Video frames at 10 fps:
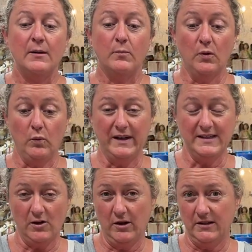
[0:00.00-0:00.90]
But we
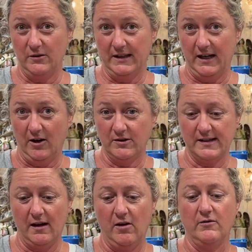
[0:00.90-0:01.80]
started doing that
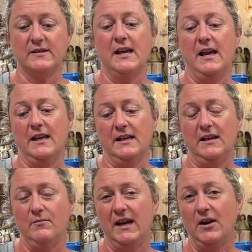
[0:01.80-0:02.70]
ourselves, and
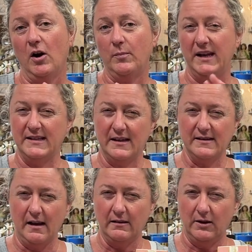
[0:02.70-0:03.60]
it made our pieces
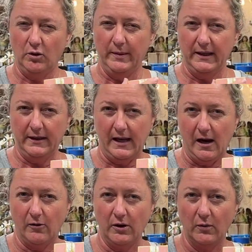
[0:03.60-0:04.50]
a little bit
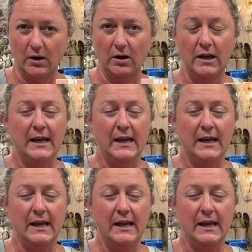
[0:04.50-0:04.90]
narrower,